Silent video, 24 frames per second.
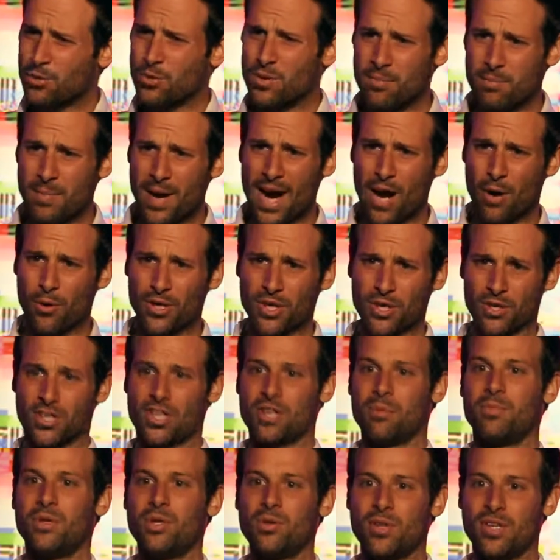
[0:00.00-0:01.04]
you empower your
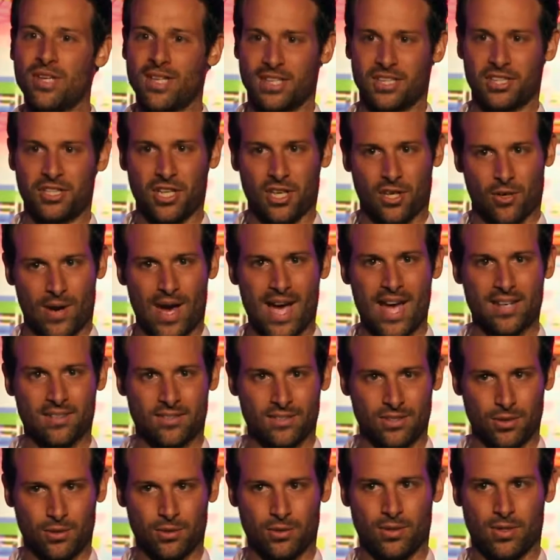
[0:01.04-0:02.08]
community to share
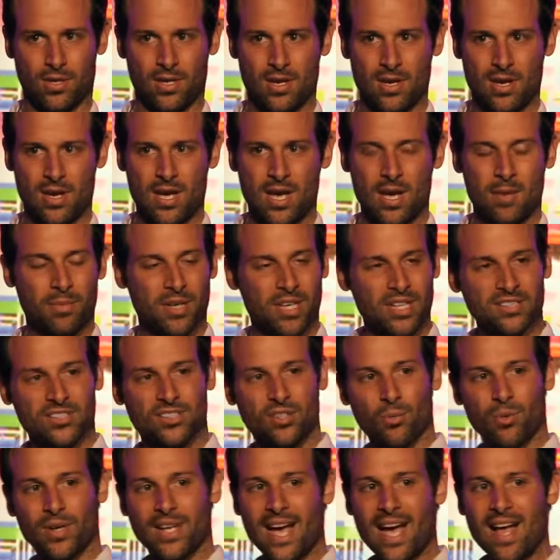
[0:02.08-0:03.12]
gratitude? Because
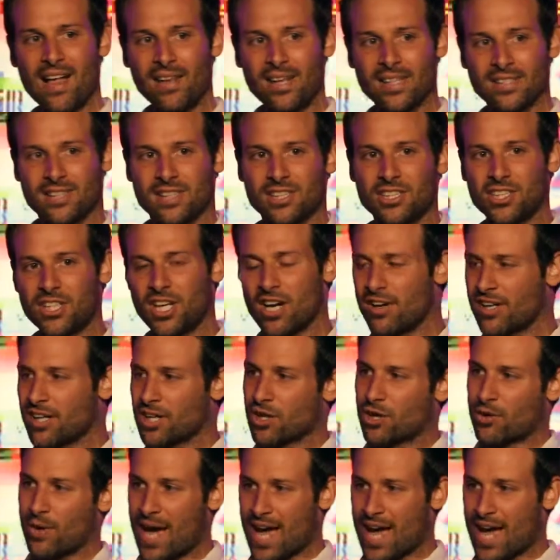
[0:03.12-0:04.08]
the reality is that sharing your